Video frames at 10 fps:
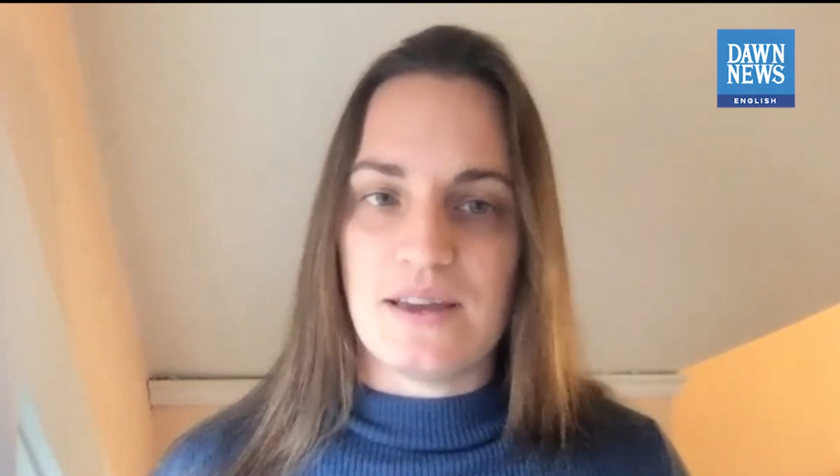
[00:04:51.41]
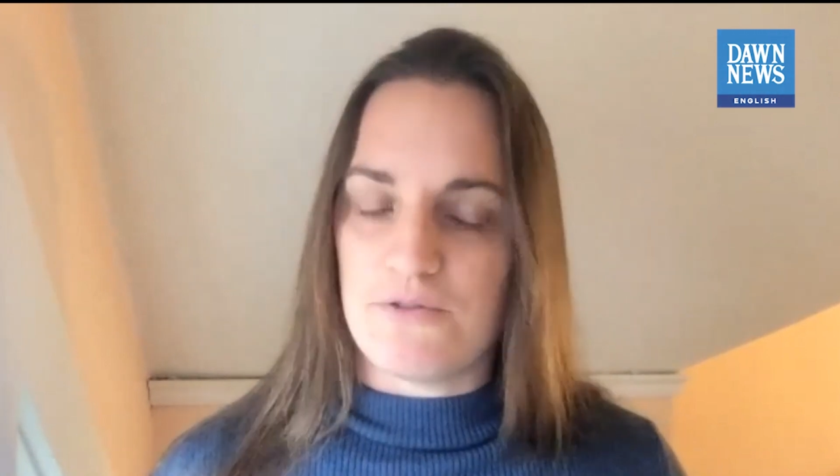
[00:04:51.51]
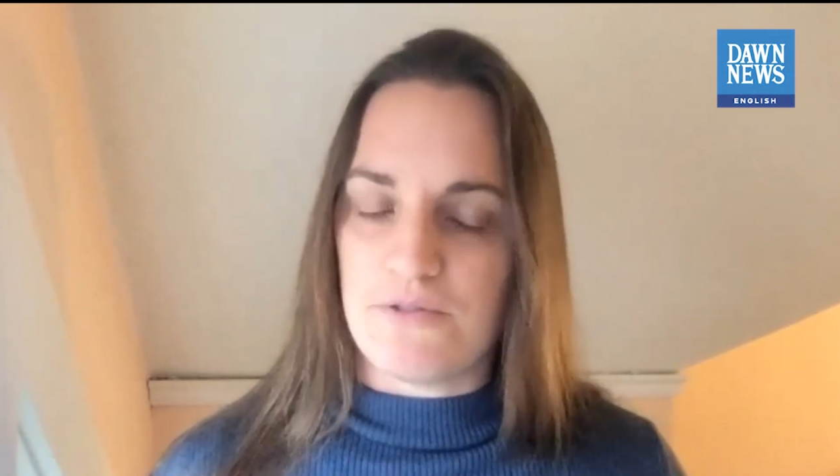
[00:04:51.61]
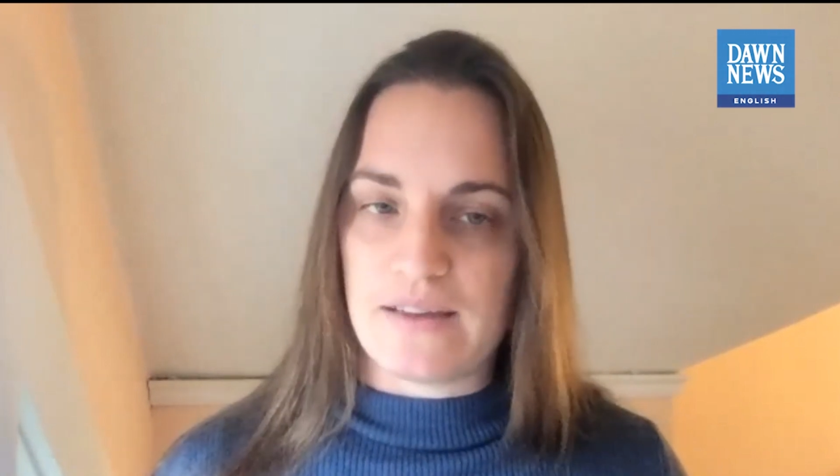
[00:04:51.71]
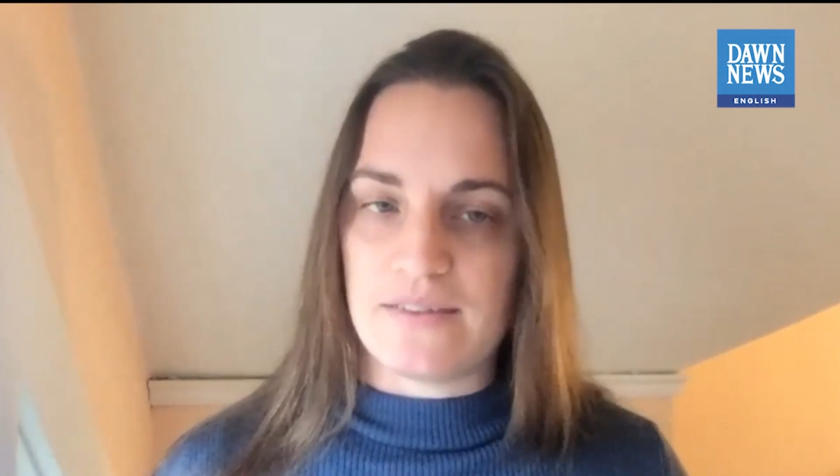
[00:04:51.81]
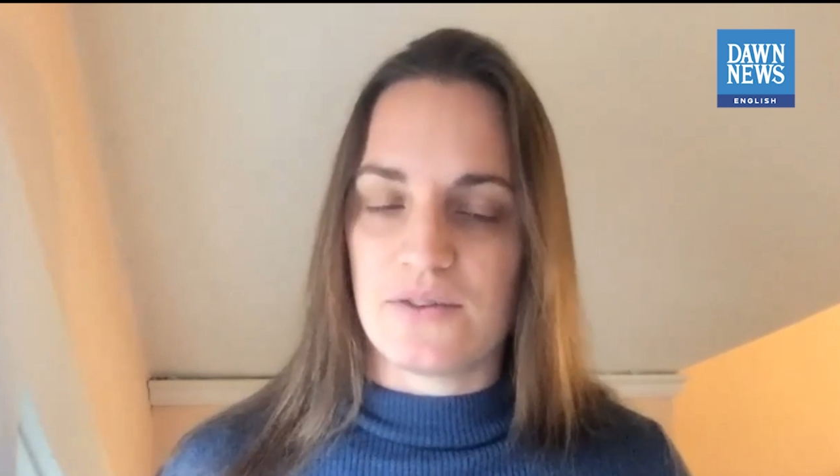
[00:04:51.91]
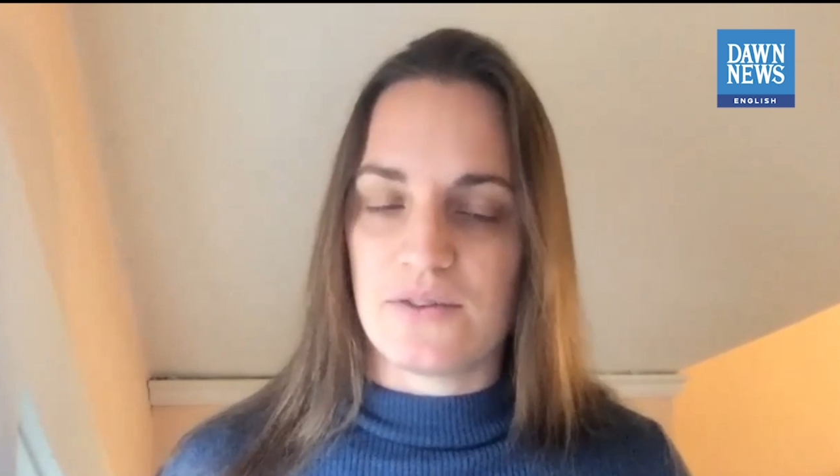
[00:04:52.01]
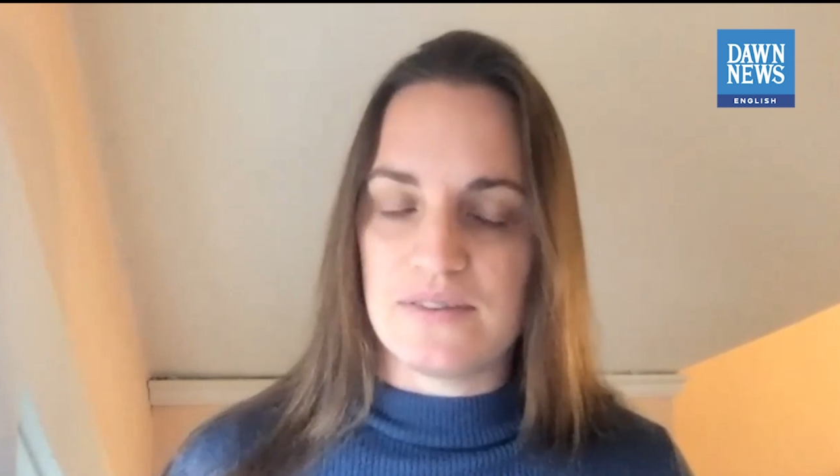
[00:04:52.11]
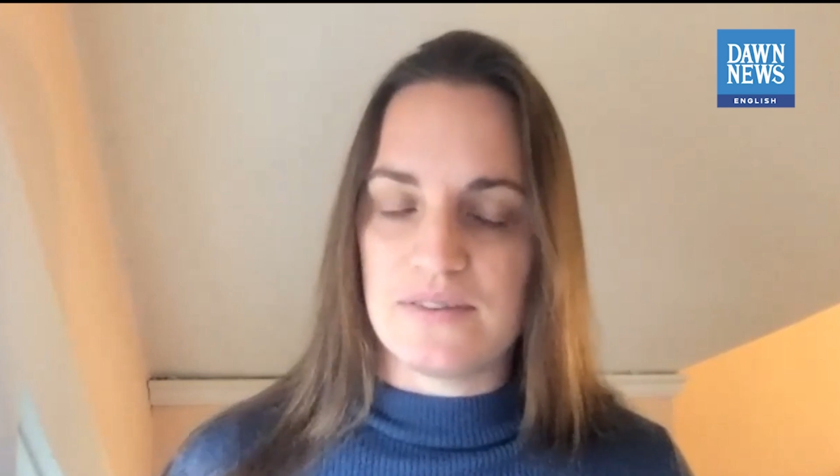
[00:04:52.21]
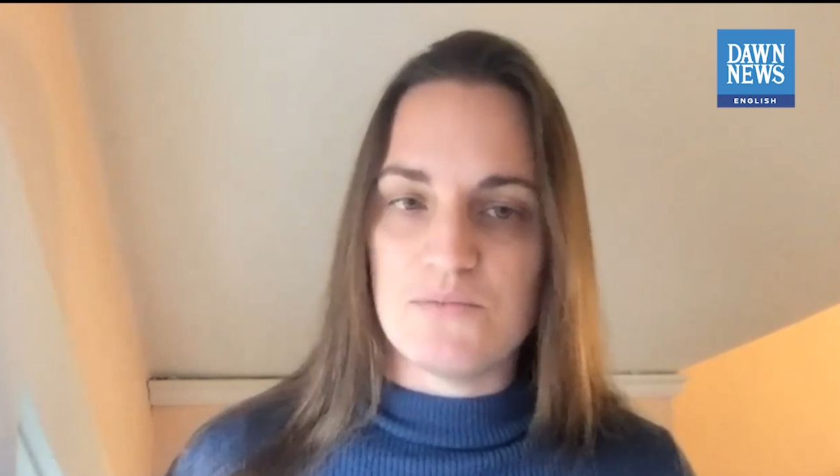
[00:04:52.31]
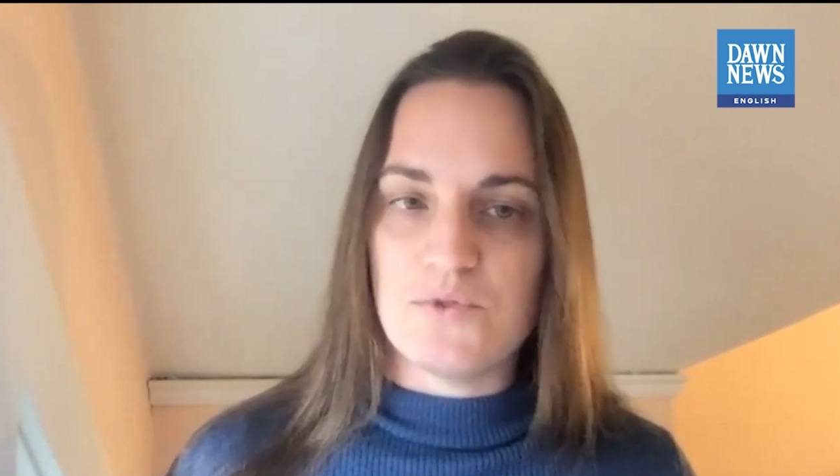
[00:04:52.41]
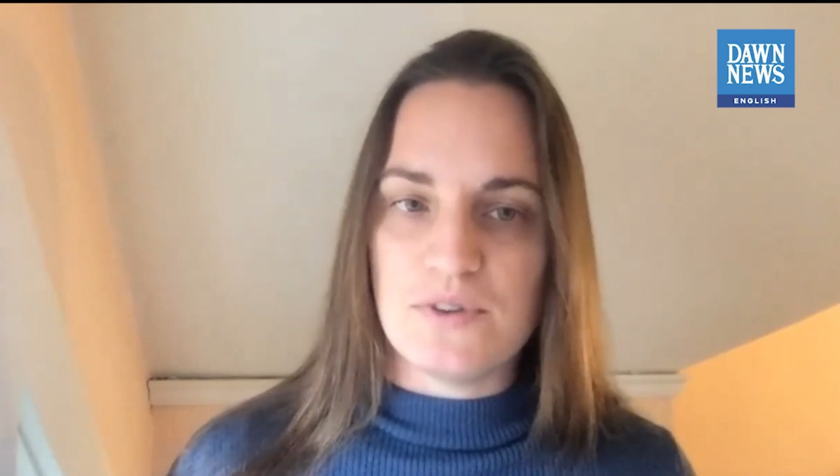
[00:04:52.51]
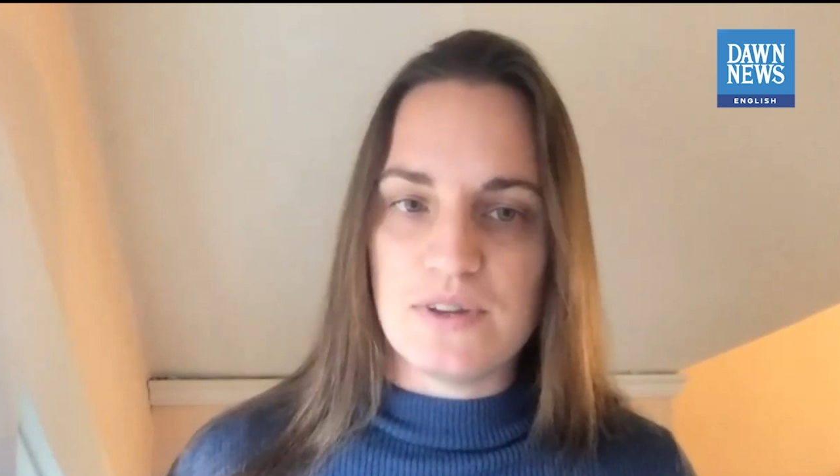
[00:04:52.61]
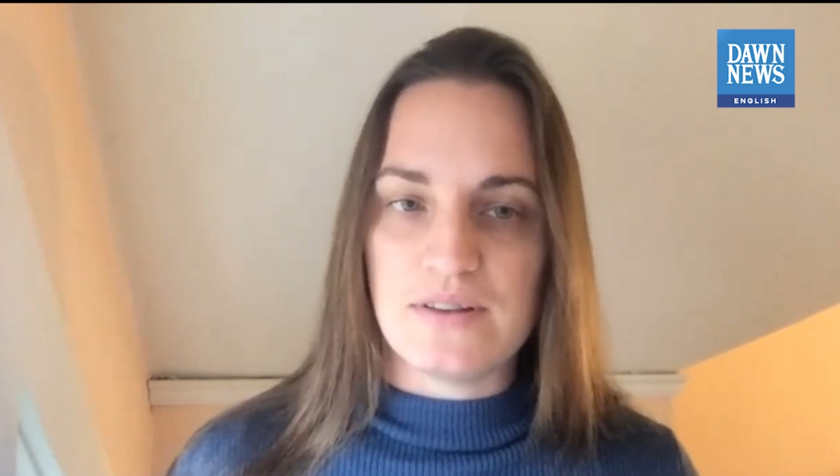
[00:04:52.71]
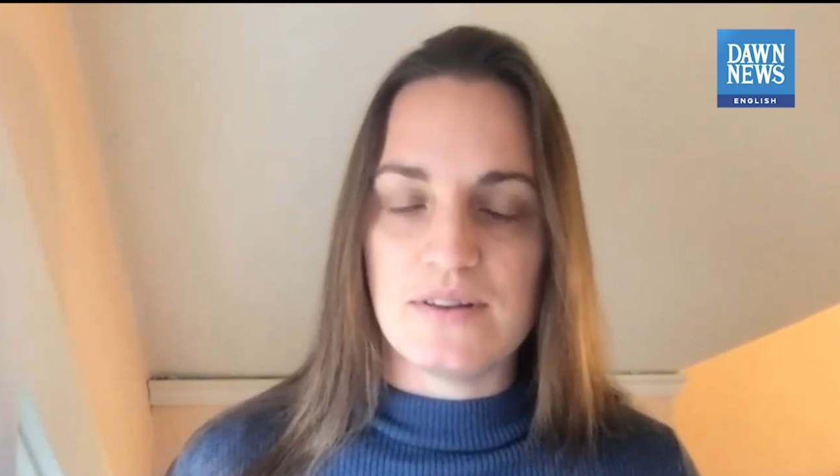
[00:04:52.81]
fast the crust is
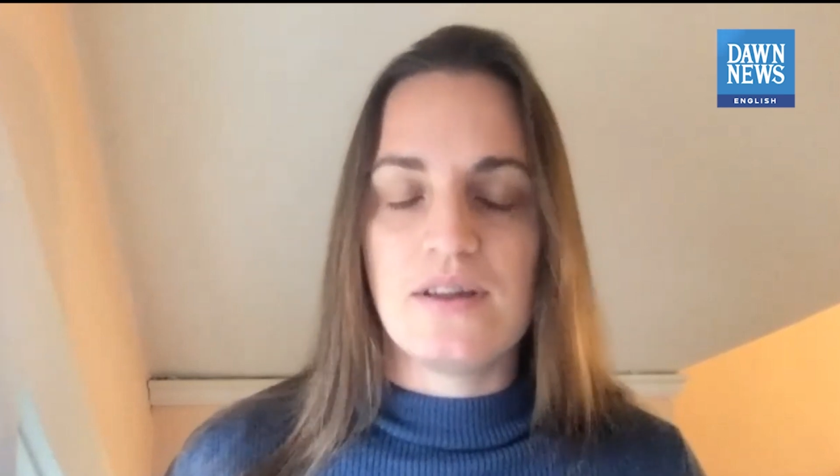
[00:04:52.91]
moving.